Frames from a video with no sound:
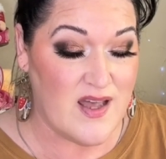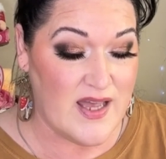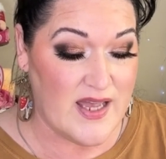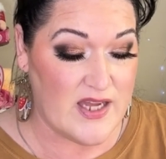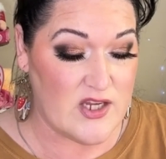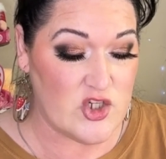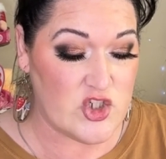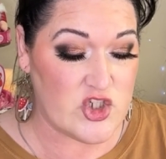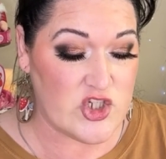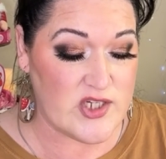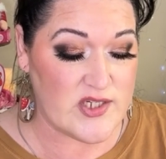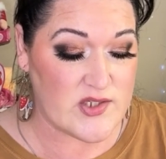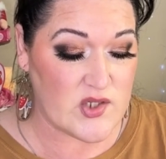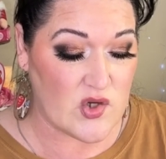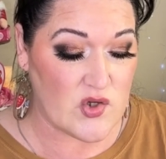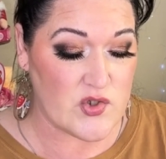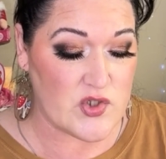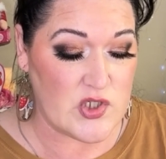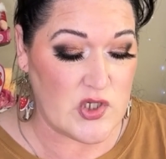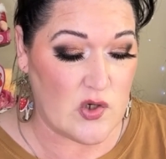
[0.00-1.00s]
And she is
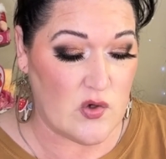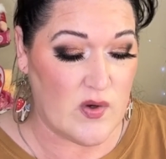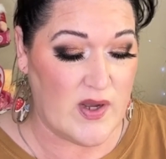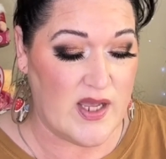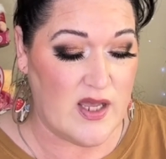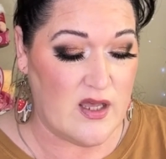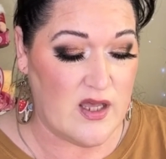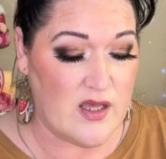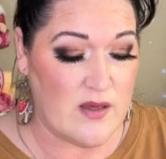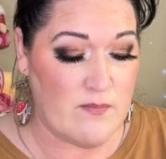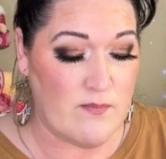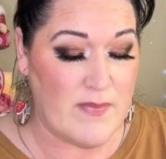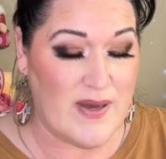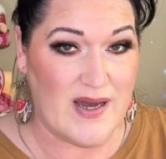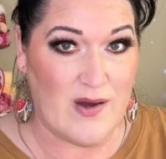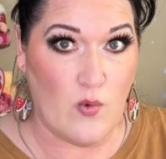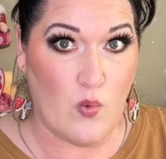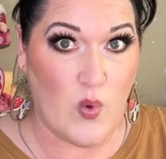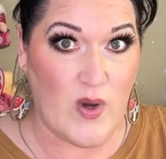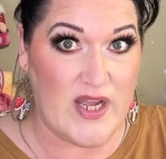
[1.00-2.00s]
also a
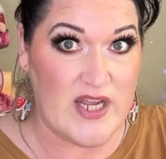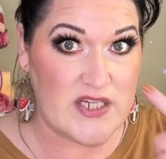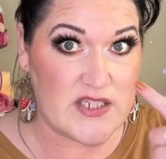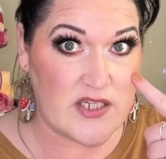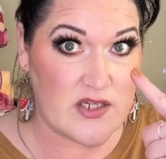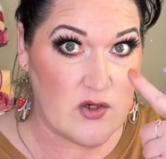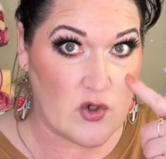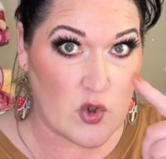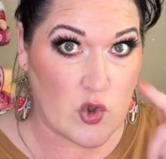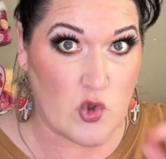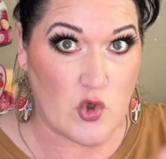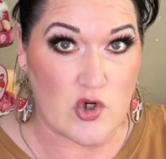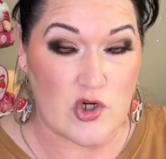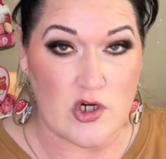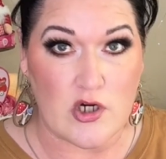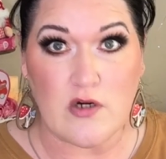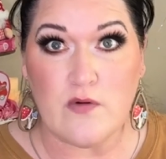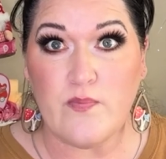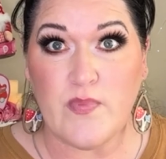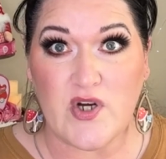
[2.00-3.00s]
matte white inner
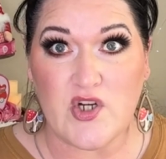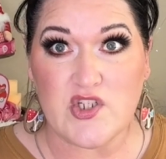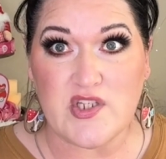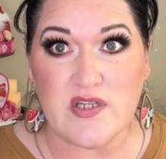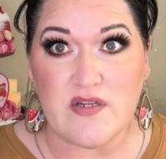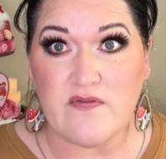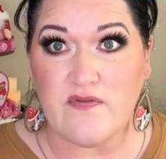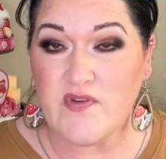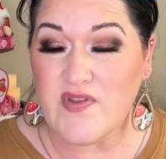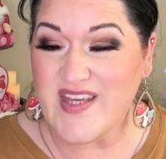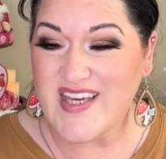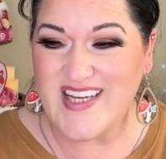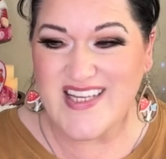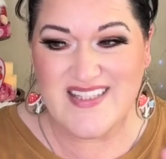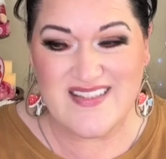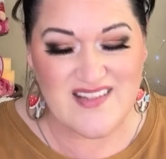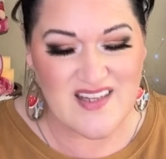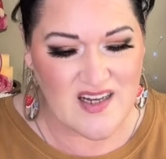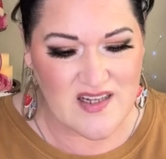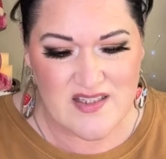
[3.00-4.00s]
corner person for the
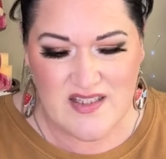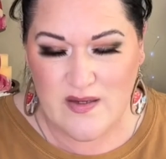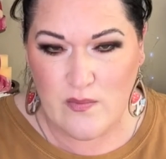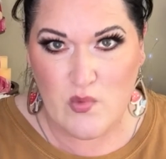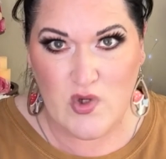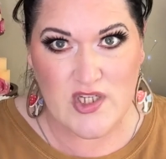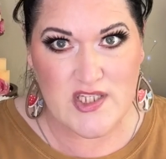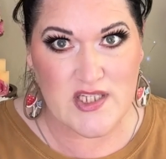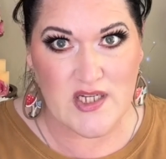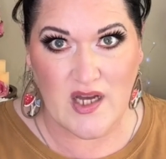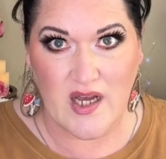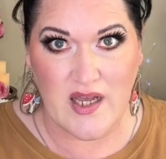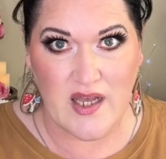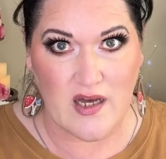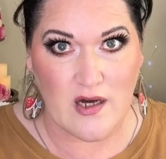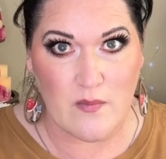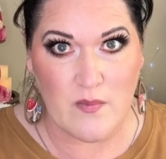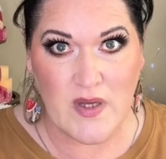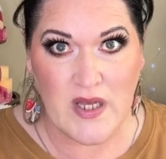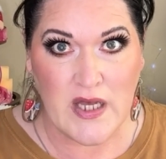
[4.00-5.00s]
exact same reason I
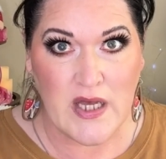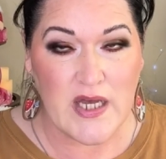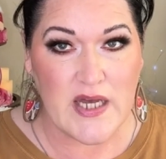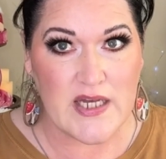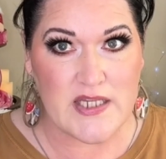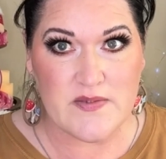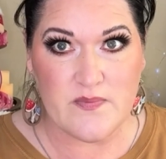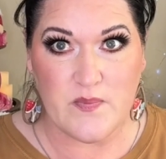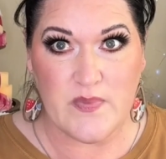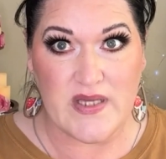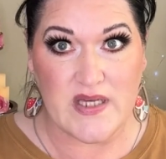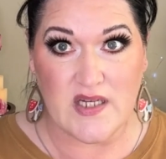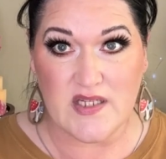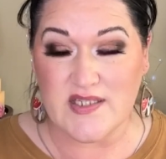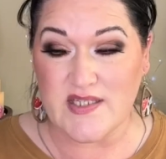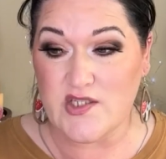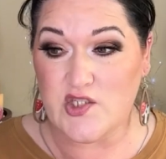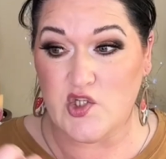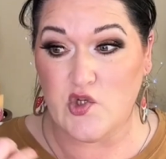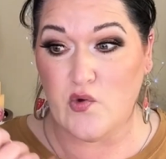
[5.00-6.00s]
am. It's because
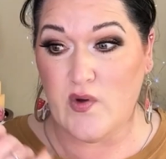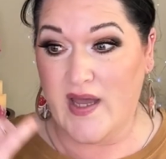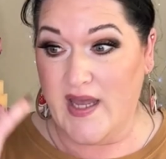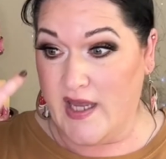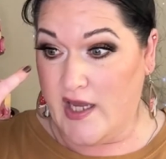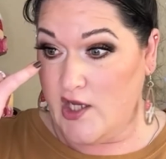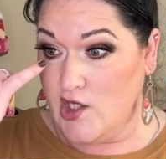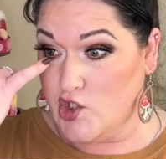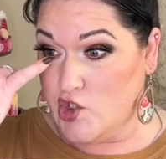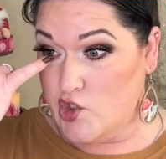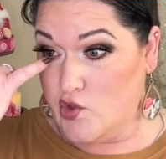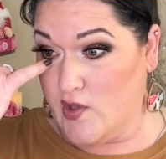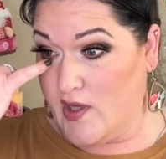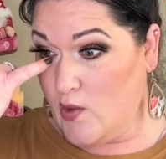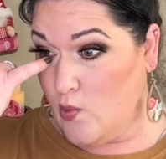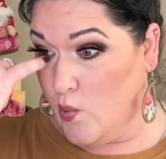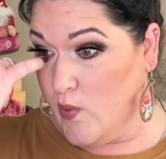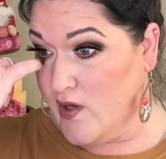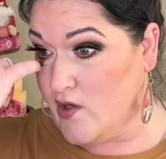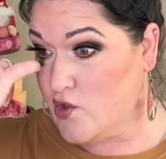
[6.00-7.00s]
as you age, you get
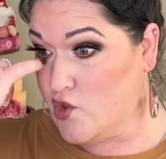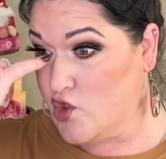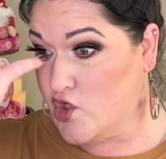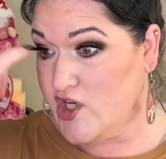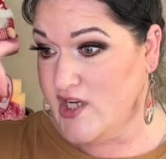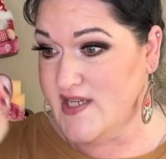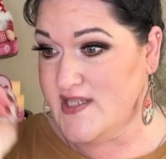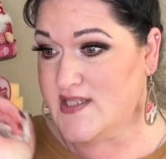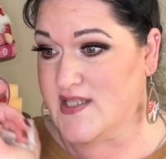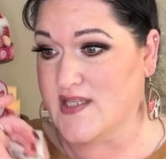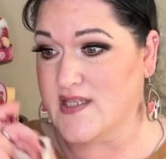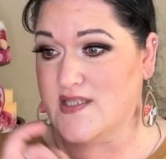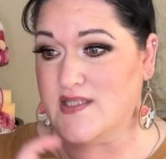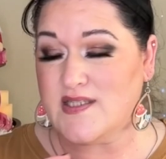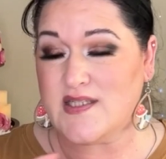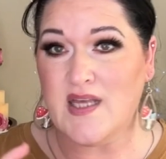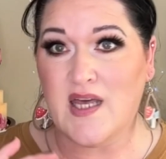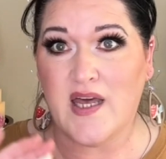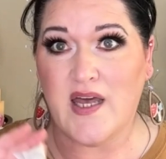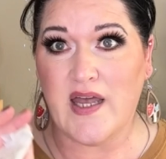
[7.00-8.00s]
weird
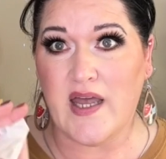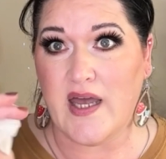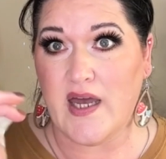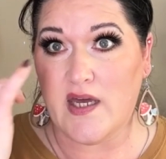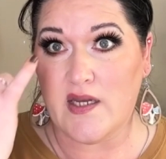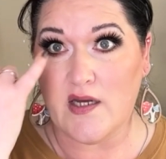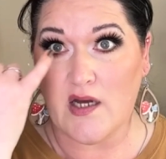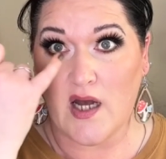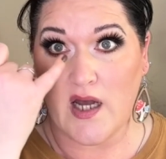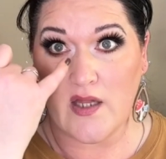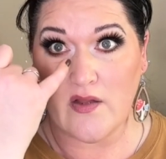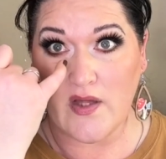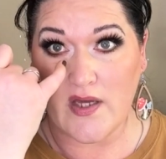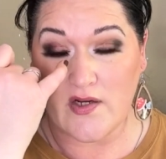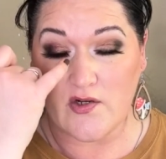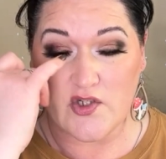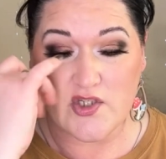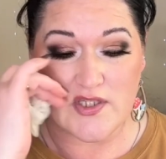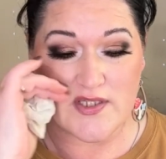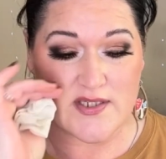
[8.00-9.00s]
creases, and
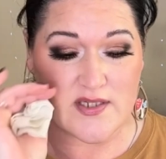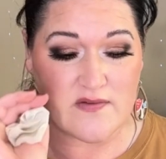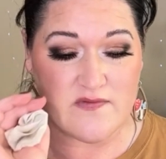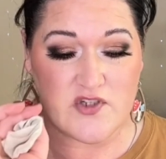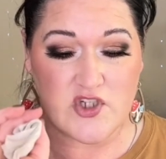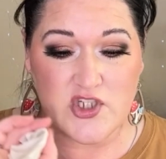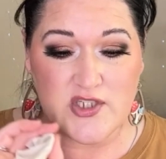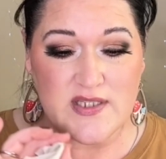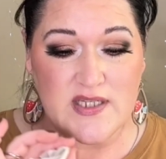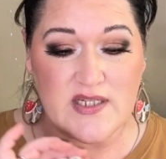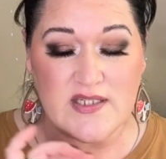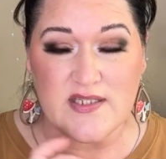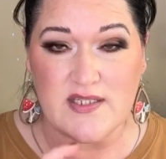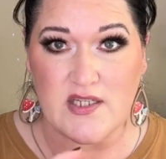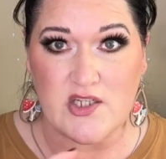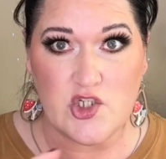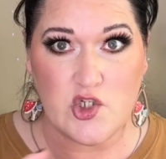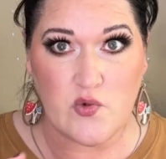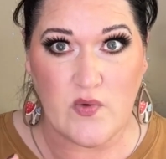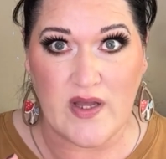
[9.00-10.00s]
highlighters and stuff just
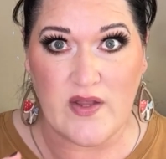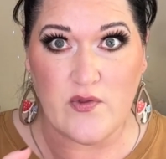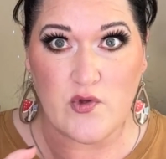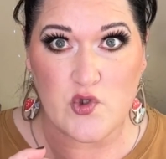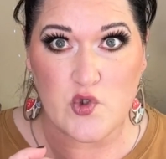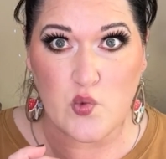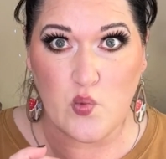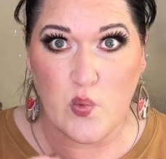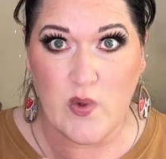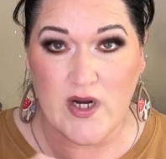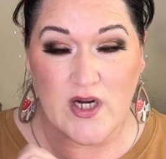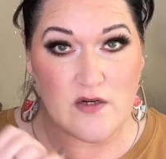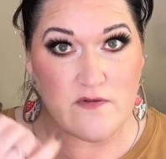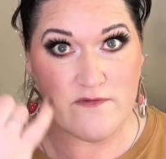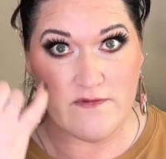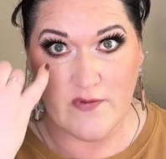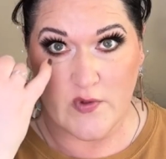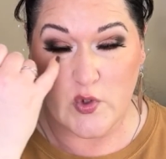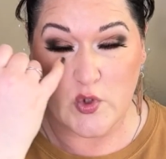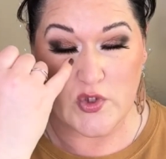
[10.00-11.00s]
accentuate those weird
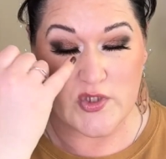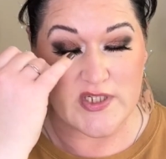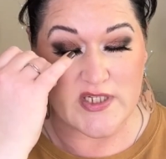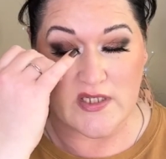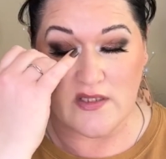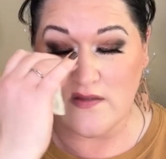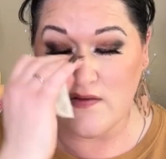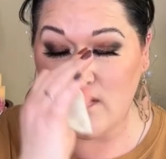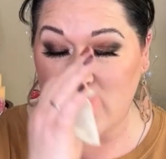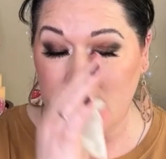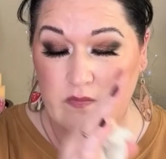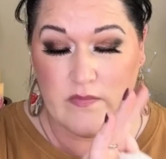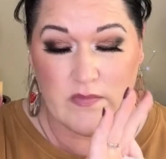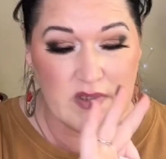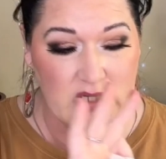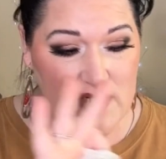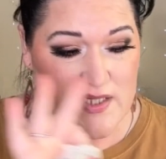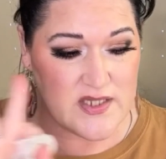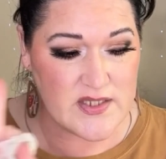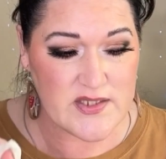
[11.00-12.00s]
folds, and
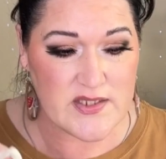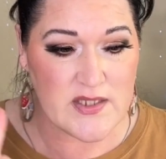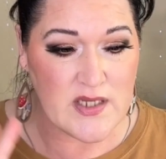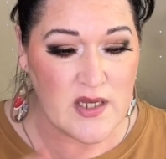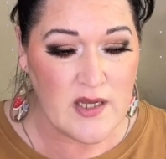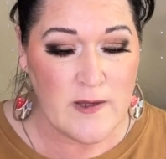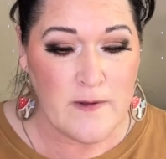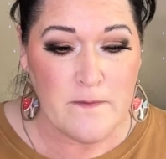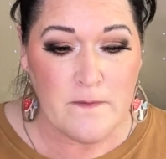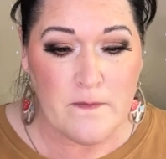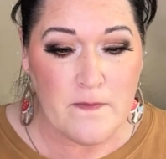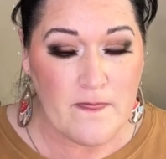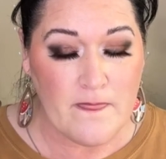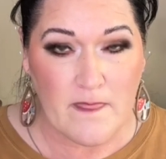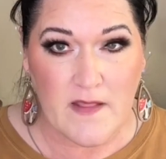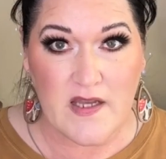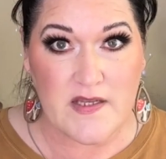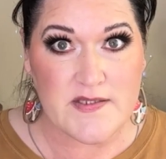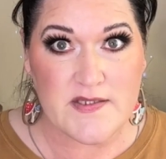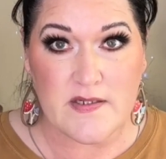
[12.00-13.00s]
it's
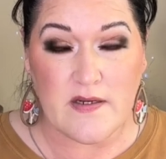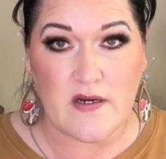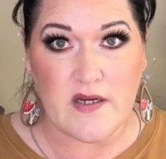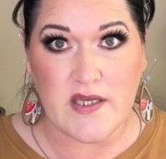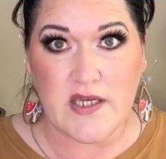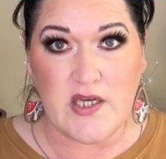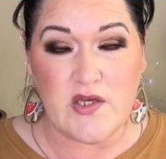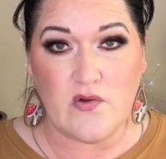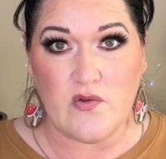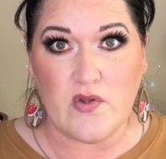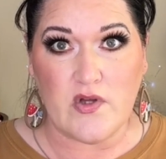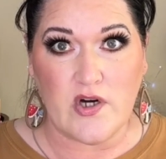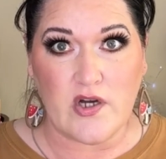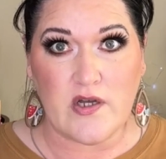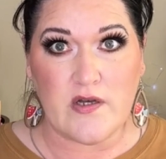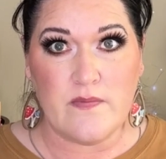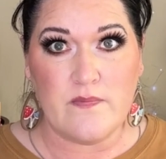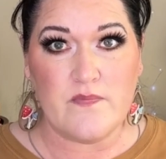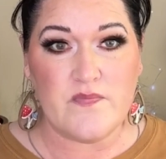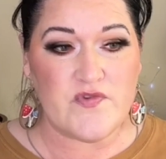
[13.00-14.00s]
not a cute look.
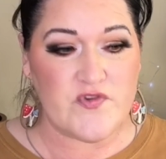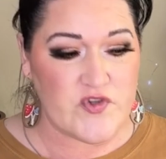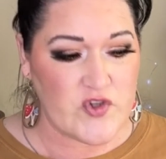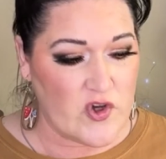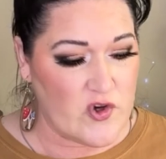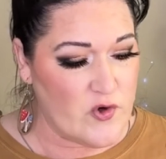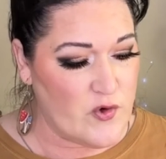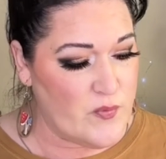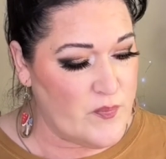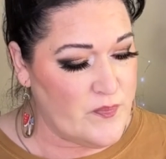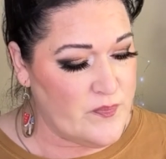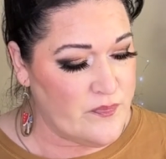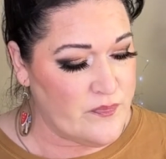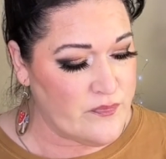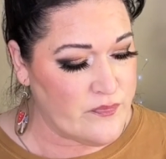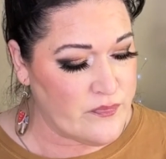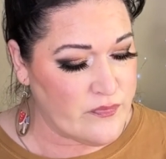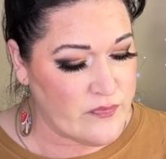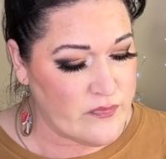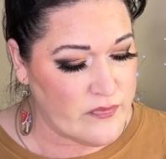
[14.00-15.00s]
So
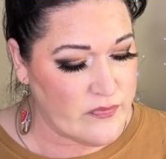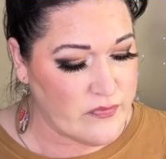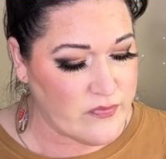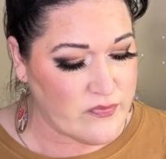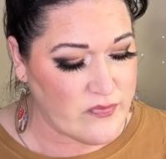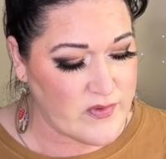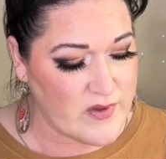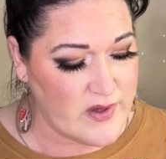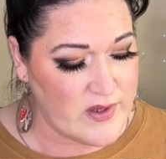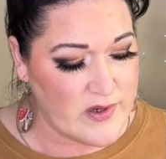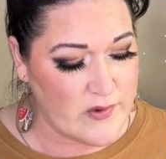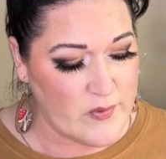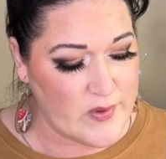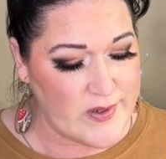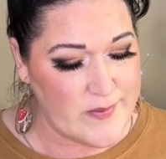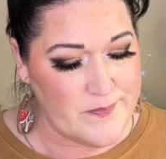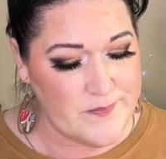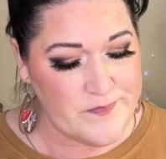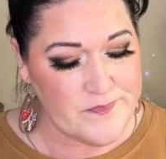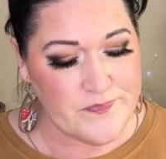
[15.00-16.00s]
anyway,
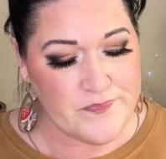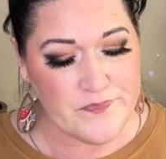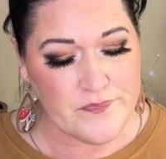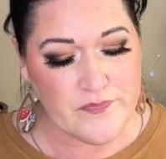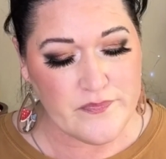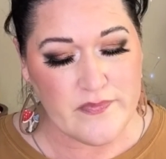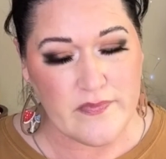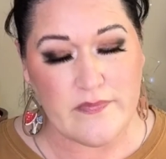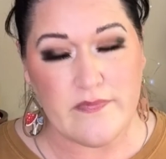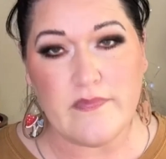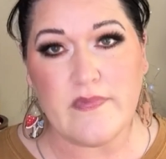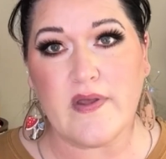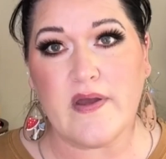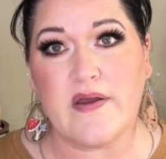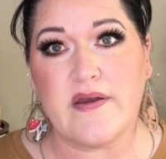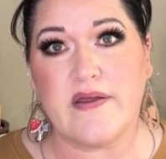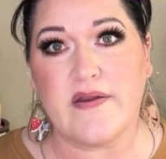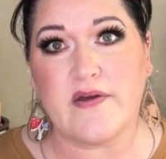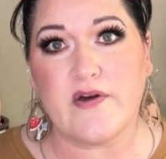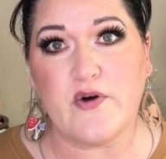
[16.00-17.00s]
I
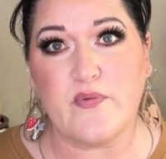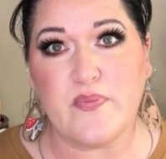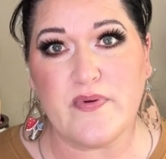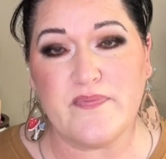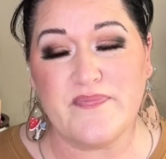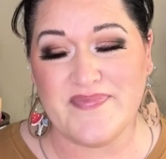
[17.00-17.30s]
need help.